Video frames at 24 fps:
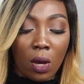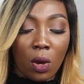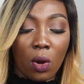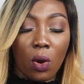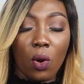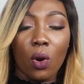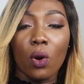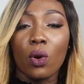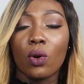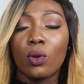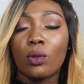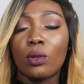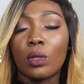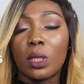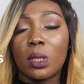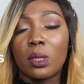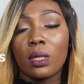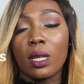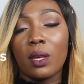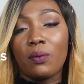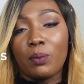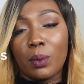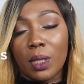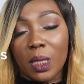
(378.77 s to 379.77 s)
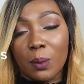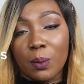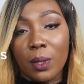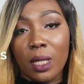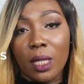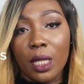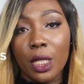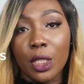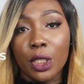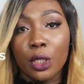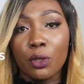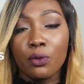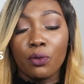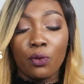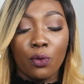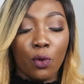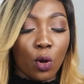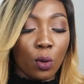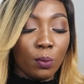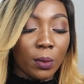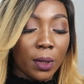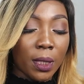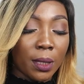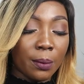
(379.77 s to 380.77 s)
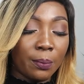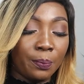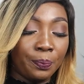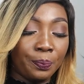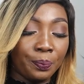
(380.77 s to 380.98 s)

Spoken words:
or explanation forms.